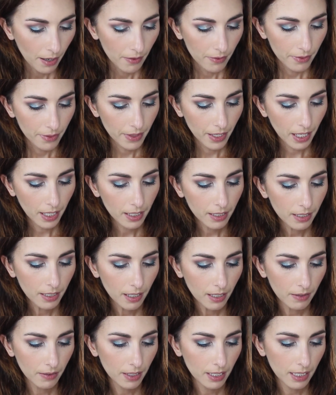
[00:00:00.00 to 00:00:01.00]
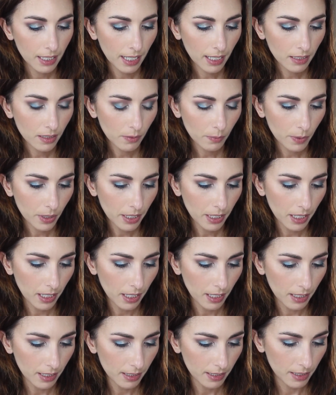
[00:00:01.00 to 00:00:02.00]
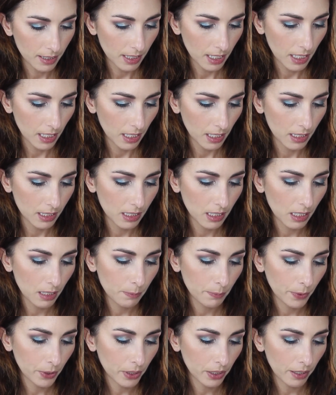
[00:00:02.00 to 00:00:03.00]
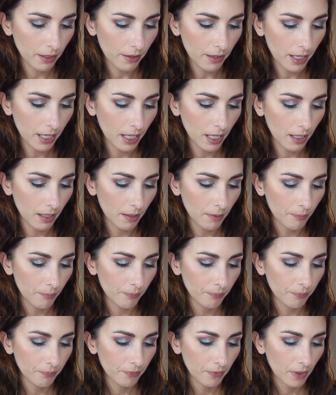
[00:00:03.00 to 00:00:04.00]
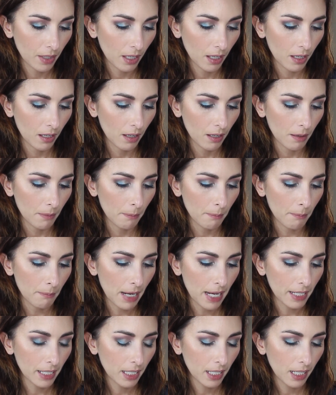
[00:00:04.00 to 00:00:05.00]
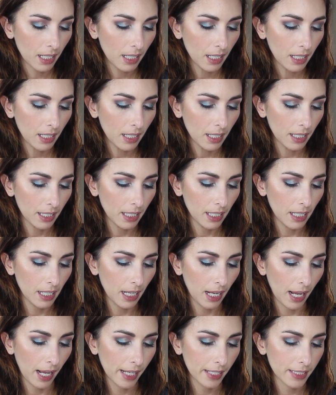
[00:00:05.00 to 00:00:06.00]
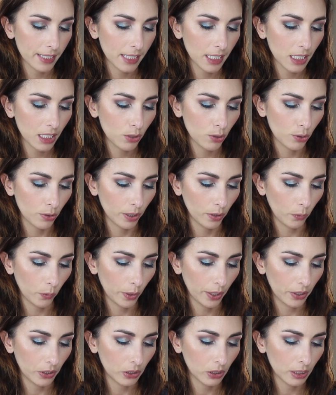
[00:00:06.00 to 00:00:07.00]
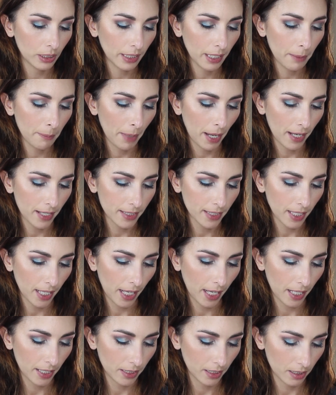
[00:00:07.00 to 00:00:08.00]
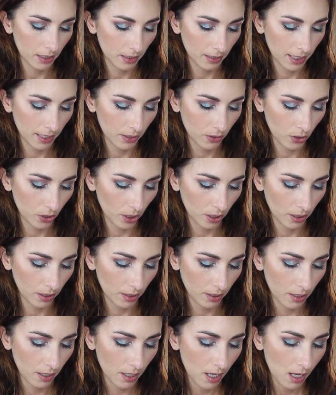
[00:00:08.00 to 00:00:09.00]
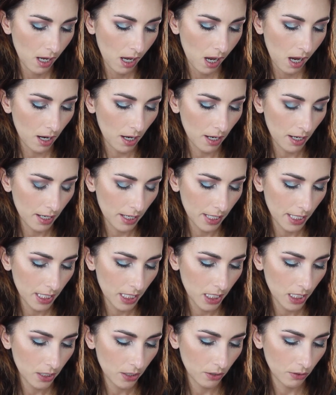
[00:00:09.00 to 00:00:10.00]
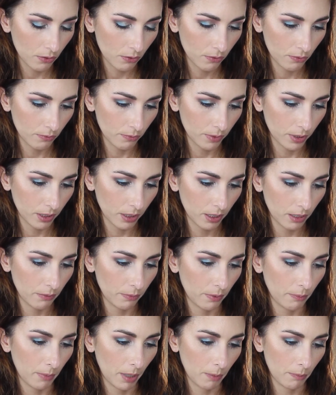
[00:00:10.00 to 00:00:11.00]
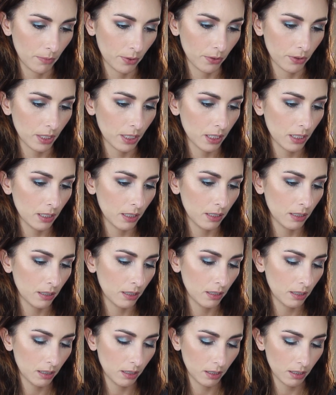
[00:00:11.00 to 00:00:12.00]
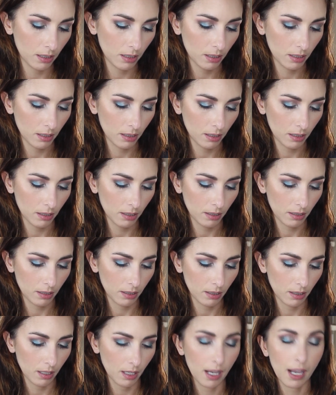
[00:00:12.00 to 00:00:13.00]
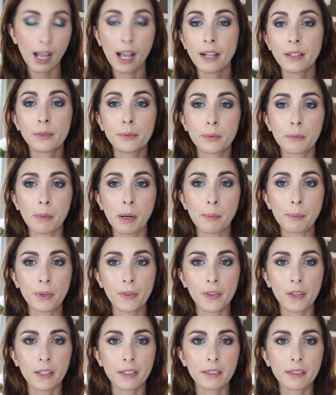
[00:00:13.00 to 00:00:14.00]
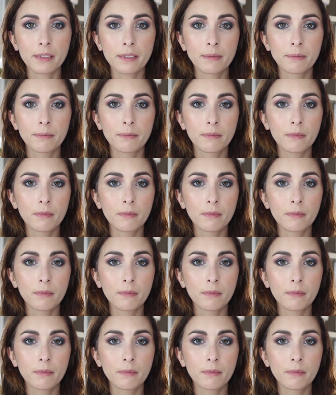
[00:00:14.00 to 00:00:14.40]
Then the next one is the Deep Clearing Manuka Honey and Tea Tree Oil Clay Mask and Cleanser. I don't really remember this. I don't remember this.